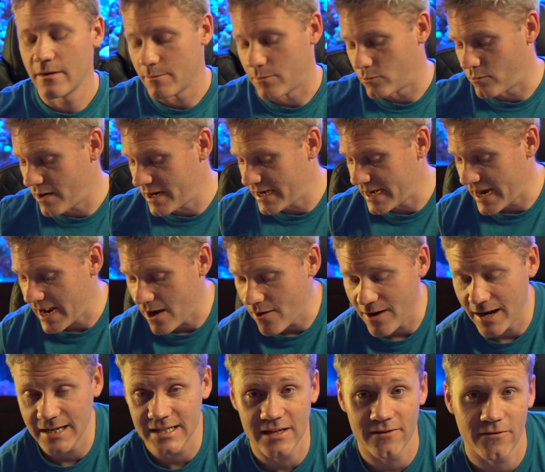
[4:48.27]
But right now,
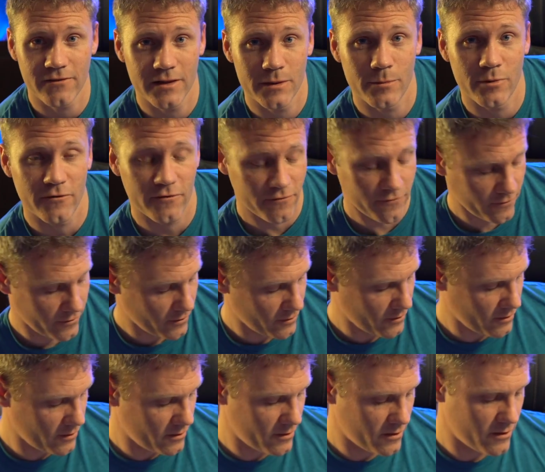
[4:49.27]
I definitely
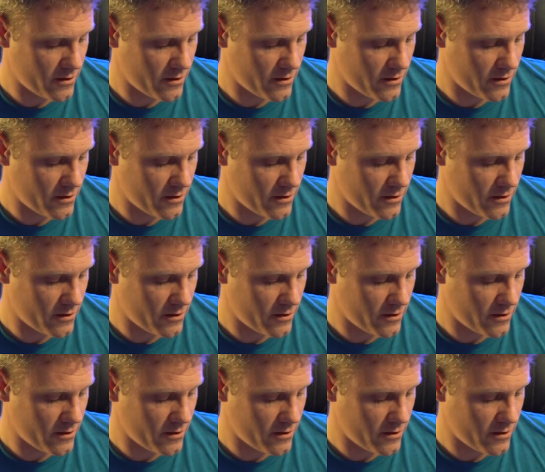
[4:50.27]
prefer